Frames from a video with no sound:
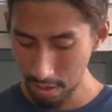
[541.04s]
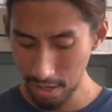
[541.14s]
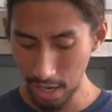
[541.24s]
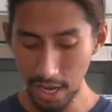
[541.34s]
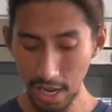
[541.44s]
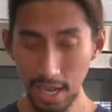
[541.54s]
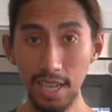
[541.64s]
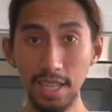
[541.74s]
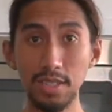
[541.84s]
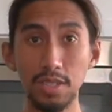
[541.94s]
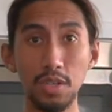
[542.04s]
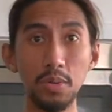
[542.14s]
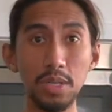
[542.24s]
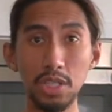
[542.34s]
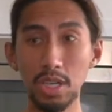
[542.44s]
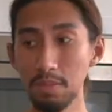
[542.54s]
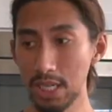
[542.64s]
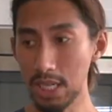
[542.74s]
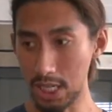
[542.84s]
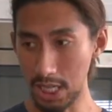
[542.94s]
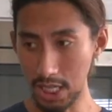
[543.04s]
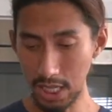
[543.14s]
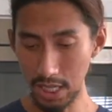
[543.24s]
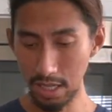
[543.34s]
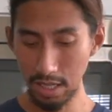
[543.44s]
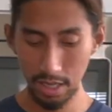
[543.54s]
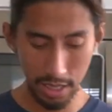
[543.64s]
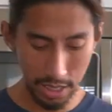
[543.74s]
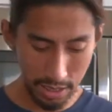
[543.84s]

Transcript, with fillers: And so it shall be done. The